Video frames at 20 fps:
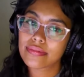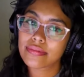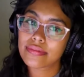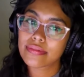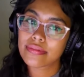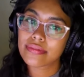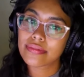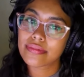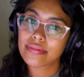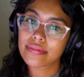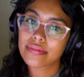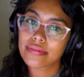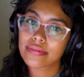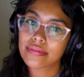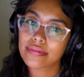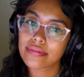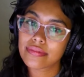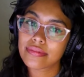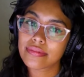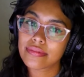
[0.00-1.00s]

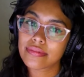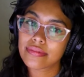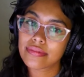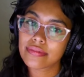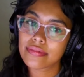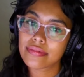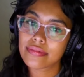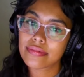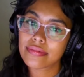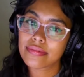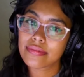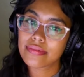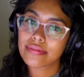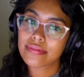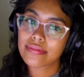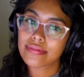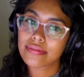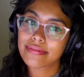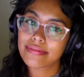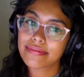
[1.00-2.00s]

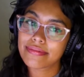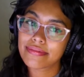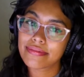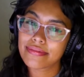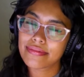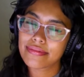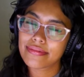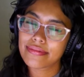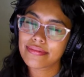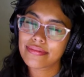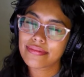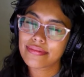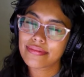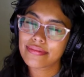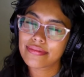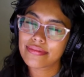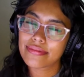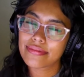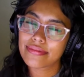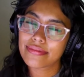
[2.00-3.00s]

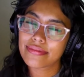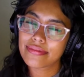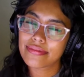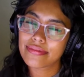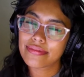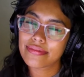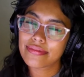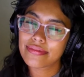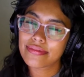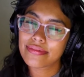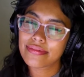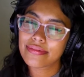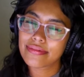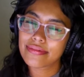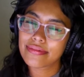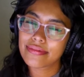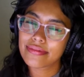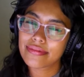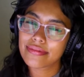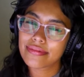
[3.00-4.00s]

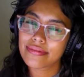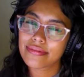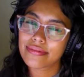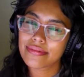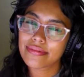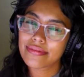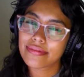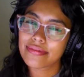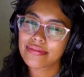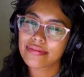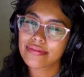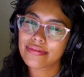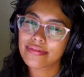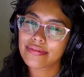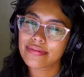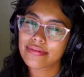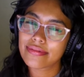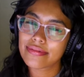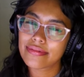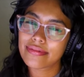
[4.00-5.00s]

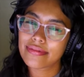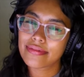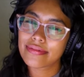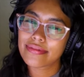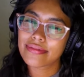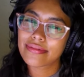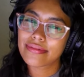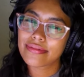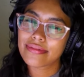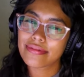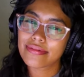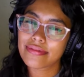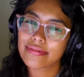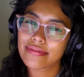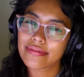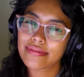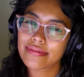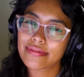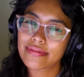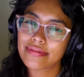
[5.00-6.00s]

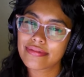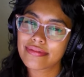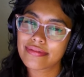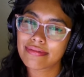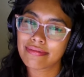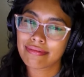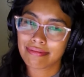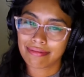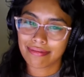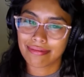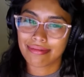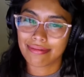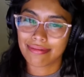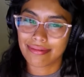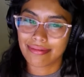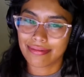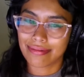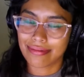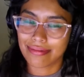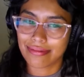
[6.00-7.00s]

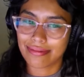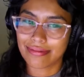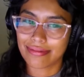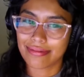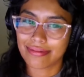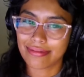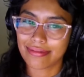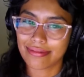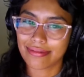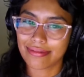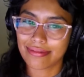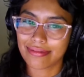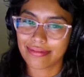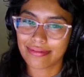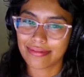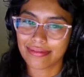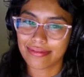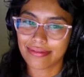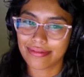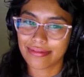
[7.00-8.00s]
No words are spoken by the person on screen.